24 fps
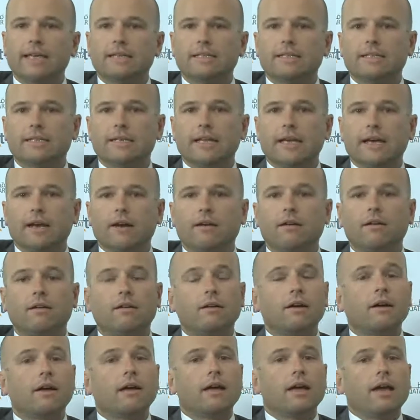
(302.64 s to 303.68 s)
is
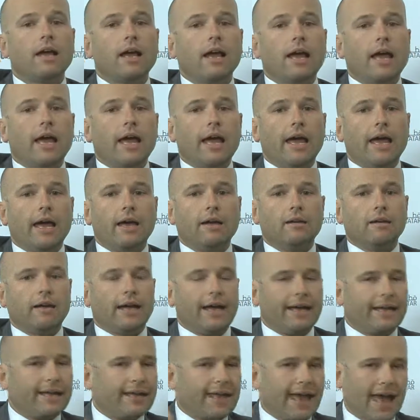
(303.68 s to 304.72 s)
there
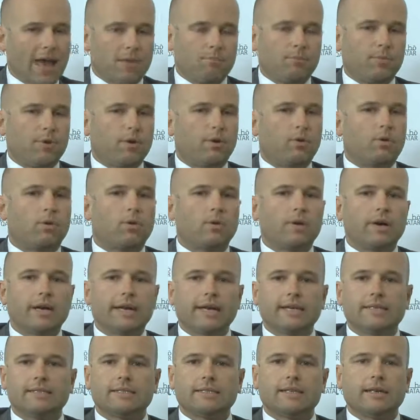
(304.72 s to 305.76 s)
a cap, or
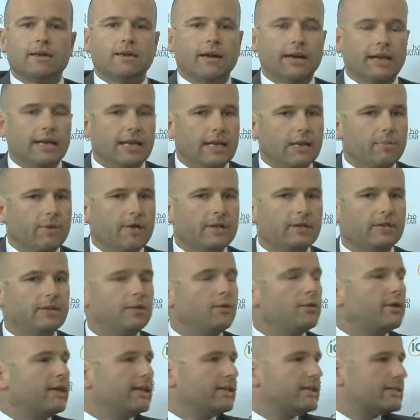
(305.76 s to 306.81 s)
is there a
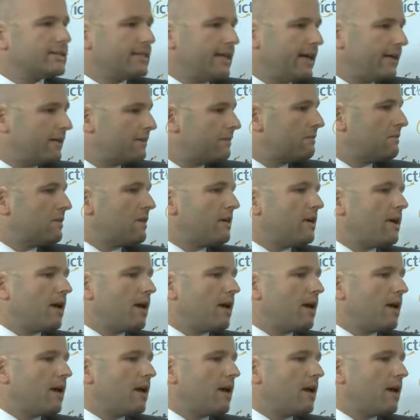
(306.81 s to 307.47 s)
limit you can set